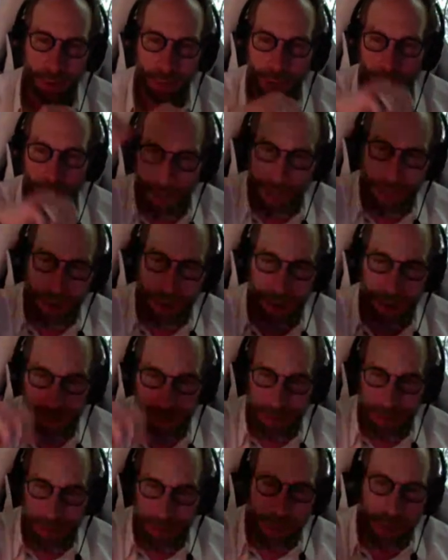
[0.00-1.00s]
When I make
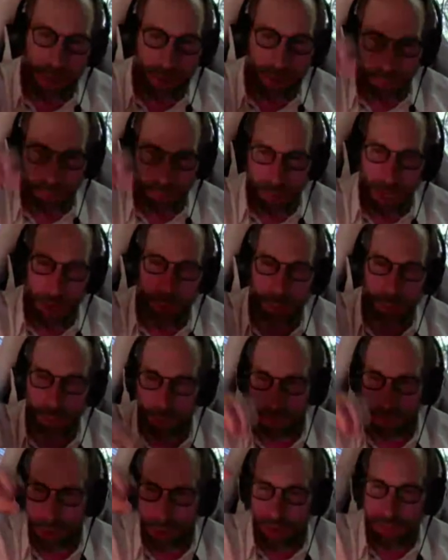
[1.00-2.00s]
a when I
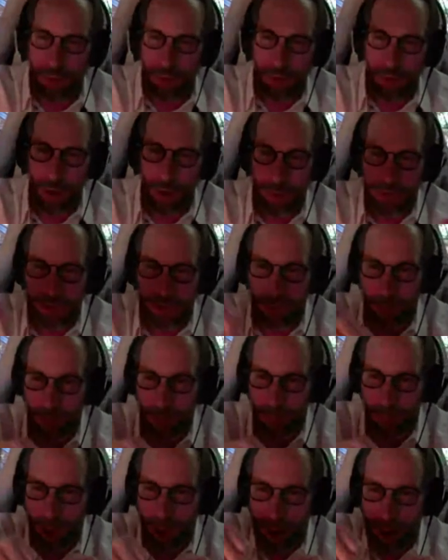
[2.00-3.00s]
wave my arms, they
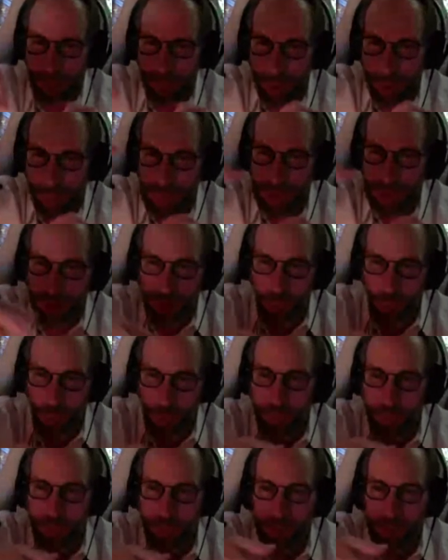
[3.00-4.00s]
create a gravitational wave